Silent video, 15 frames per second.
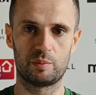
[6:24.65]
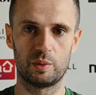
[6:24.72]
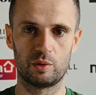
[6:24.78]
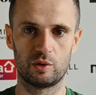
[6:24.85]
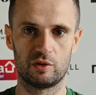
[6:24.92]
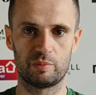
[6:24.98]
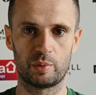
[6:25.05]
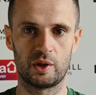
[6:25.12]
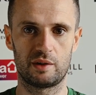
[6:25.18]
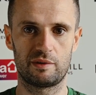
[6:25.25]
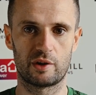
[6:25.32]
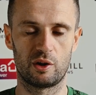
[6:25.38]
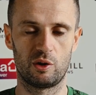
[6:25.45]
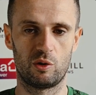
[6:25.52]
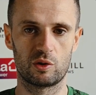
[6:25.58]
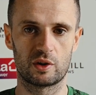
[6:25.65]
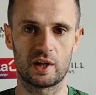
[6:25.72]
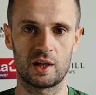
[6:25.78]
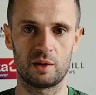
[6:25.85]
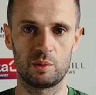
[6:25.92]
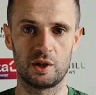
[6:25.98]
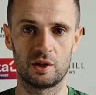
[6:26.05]
people who've played for a long
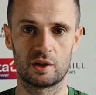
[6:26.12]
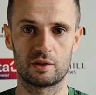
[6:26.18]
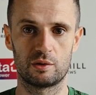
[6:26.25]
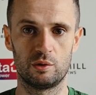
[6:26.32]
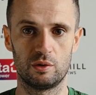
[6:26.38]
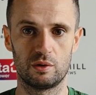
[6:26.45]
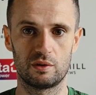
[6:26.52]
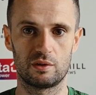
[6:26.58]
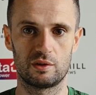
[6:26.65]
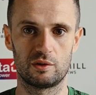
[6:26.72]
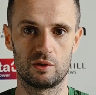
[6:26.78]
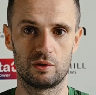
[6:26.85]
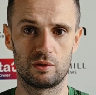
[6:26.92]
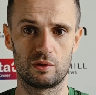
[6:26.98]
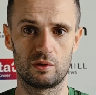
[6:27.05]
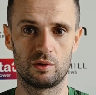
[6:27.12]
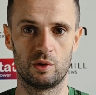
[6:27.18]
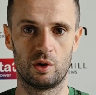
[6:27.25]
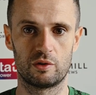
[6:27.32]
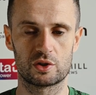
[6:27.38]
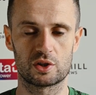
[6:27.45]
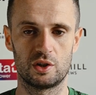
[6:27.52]
time here who
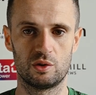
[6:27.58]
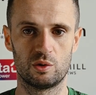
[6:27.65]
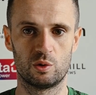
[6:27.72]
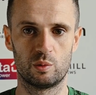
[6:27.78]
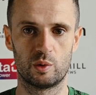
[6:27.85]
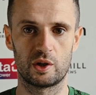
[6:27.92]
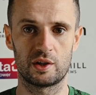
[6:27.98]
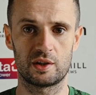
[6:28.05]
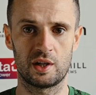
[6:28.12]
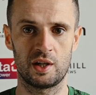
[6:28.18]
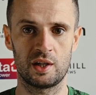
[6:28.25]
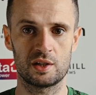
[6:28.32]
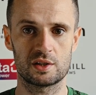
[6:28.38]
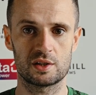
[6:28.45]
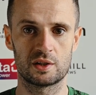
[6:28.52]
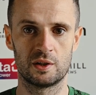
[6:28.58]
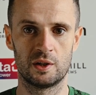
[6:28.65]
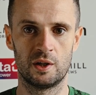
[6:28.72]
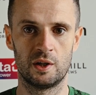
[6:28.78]
obviously know what it takes